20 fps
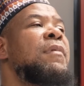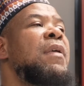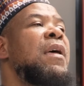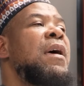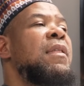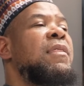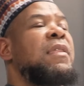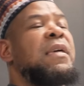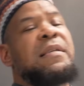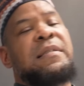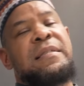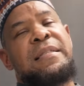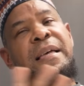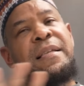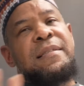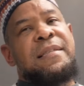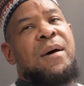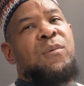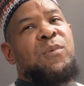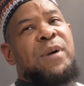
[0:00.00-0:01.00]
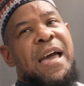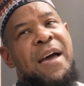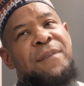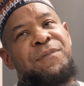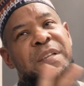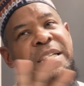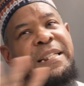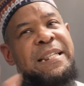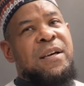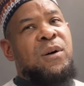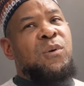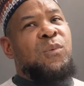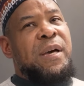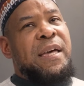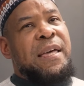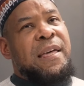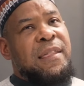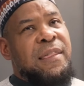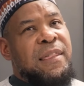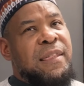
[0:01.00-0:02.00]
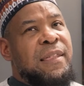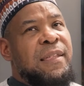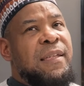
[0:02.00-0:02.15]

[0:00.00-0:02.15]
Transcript: And these things that we have to deal with,